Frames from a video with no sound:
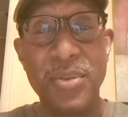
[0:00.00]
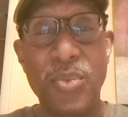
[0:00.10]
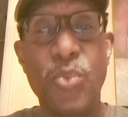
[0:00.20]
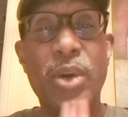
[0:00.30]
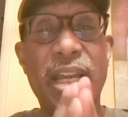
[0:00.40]

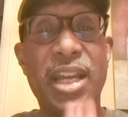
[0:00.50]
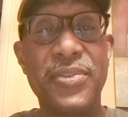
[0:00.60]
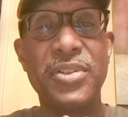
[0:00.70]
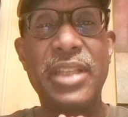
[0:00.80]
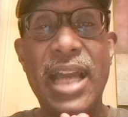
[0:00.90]

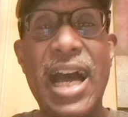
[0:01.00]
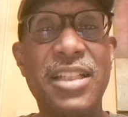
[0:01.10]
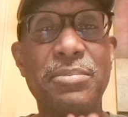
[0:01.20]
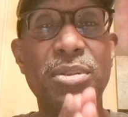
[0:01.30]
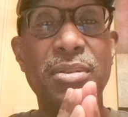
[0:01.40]
wherever the
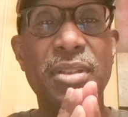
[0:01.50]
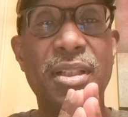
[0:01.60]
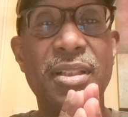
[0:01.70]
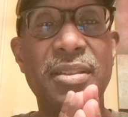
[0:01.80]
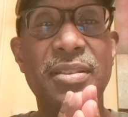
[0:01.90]
Honorable
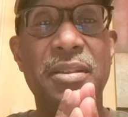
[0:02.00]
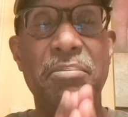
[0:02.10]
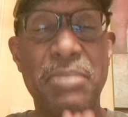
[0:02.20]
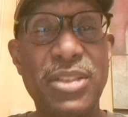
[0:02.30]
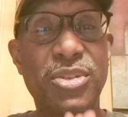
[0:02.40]

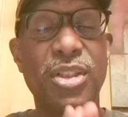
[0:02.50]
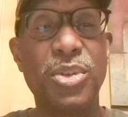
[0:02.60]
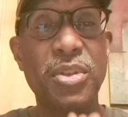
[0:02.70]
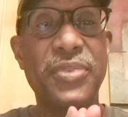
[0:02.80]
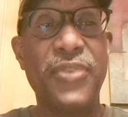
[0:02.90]
Minister
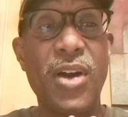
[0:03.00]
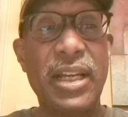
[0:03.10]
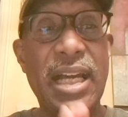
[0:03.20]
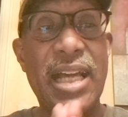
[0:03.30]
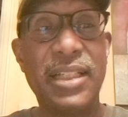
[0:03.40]
Louis
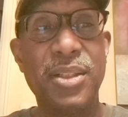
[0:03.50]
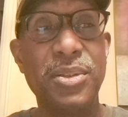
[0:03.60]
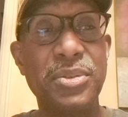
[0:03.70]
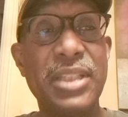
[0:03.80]
Farrakhan goes,